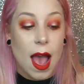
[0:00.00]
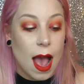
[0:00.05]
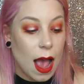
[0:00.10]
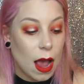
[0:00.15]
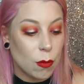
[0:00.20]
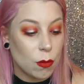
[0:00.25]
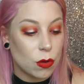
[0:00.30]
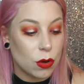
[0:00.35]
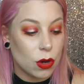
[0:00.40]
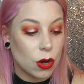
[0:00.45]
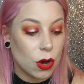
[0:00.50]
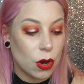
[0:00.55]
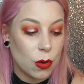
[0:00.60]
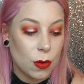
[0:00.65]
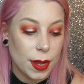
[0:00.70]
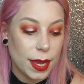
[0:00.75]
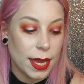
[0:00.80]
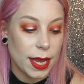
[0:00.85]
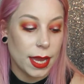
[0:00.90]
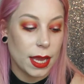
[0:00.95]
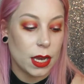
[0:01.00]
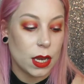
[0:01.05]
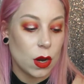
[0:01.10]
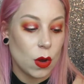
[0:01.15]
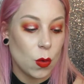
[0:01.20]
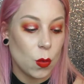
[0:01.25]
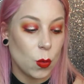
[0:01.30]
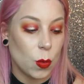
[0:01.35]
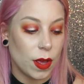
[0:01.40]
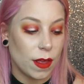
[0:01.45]
I will go
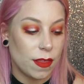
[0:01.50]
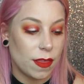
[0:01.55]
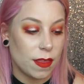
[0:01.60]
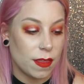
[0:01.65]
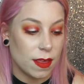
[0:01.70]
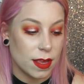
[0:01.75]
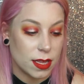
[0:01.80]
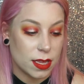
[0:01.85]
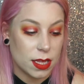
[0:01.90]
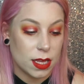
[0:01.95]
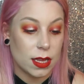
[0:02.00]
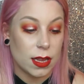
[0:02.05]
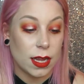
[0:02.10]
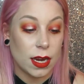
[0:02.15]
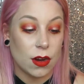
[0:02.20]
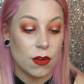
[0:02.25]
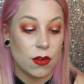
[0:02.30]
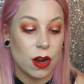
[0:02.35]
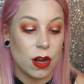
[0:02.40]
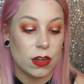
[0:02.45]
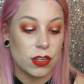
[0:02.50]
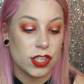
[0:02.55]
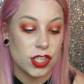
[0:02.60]
in with this Clairol